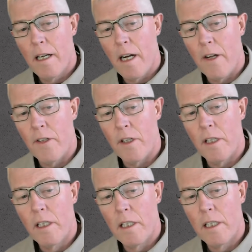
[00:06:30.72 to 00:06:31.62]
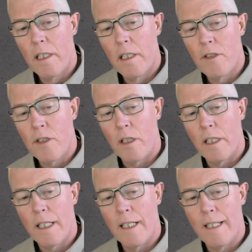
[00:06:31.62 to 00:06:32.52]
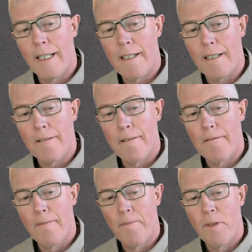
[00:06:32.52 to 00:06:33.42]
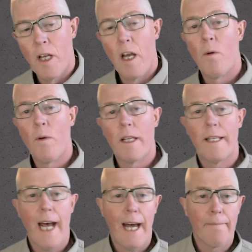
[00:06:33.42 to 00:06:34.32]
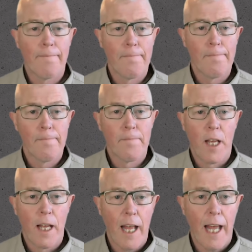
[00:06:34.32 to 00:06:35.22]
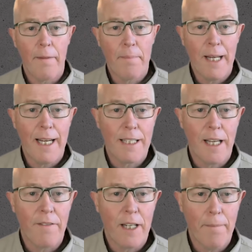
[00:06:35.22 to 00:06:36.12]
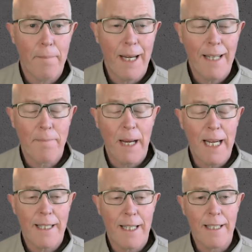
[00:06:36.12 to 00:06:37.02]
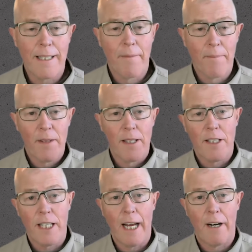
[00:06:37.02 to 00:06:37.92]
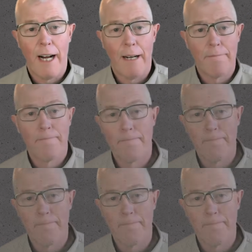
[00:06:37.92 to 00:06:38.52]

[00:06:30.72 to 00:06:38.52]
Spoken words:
under certain conditions. With that, NFPA 70E basics, Sanger out.